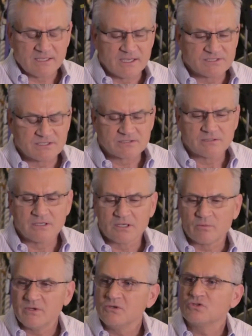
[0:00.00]
guy says, look,
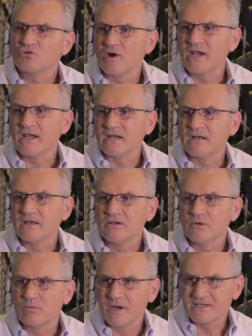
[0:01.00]
when you train,
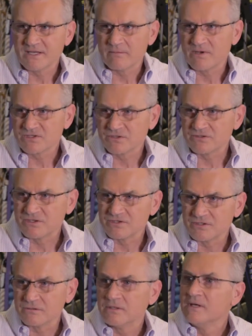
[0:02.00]
you break down muscle
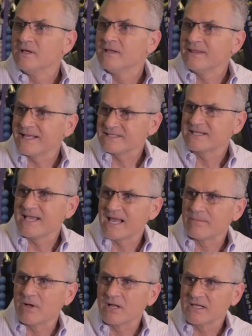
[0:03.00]
tissue. That's a
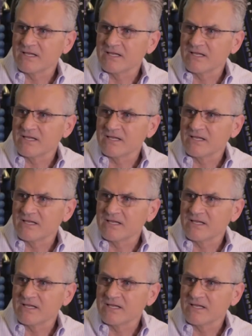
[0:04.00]
catabolic